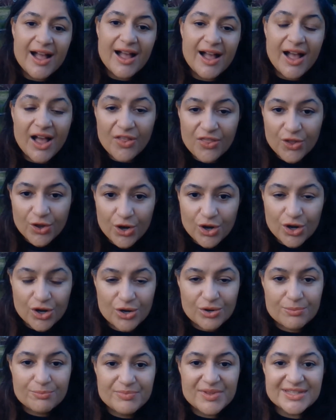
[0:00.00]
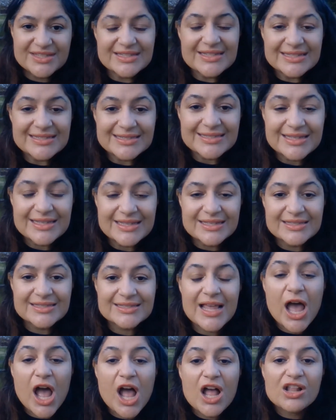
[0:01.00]
other
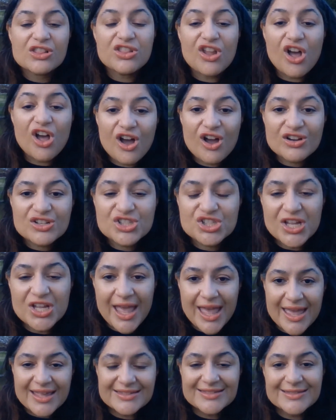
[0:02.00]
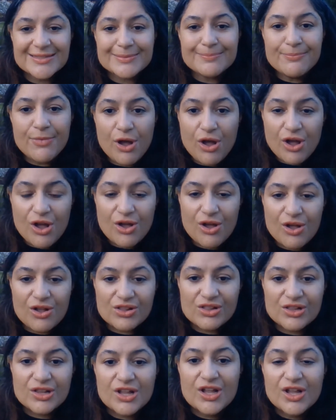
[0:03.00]
businesses, large and
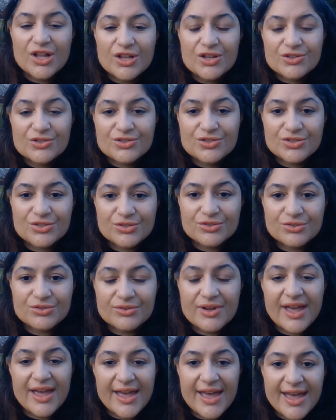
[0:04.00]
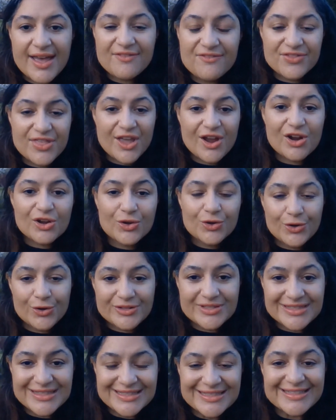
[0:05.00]
small, to have their
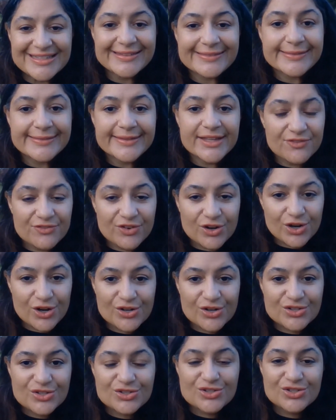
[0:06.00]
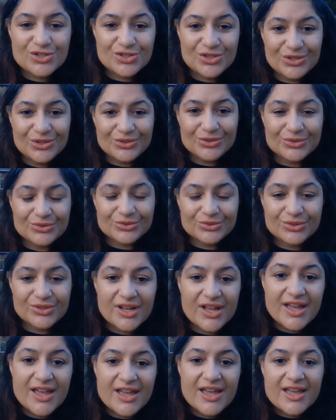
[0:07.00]
goods delivered to
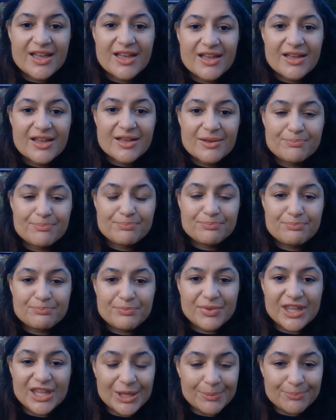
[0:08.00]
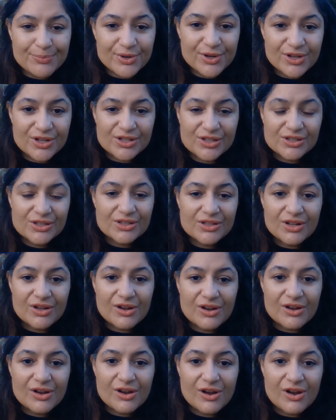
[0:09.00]
people
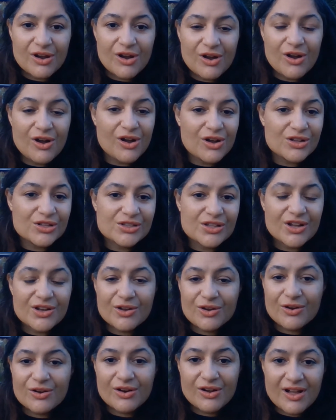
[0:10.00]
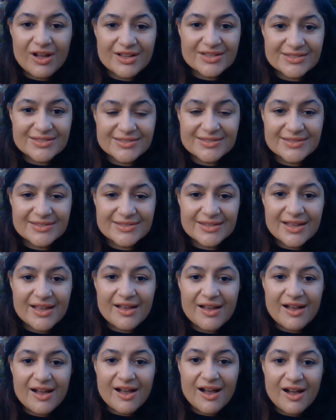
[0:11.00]
all across
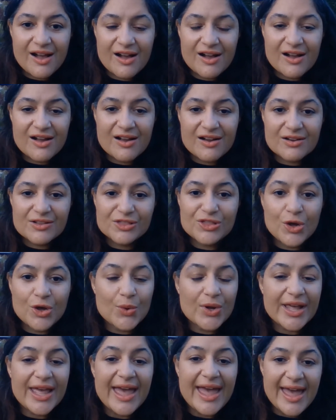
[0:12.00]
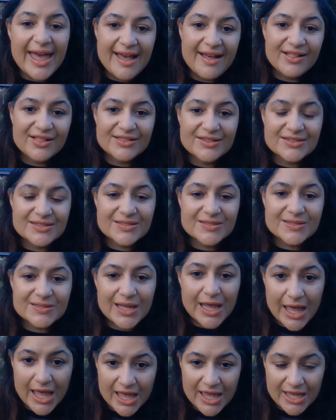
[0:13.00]
our locales
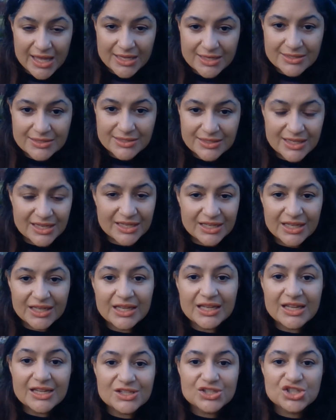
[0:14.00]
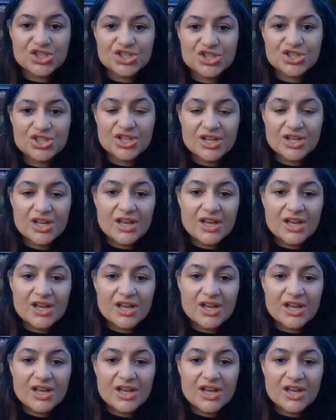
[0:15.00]
and in each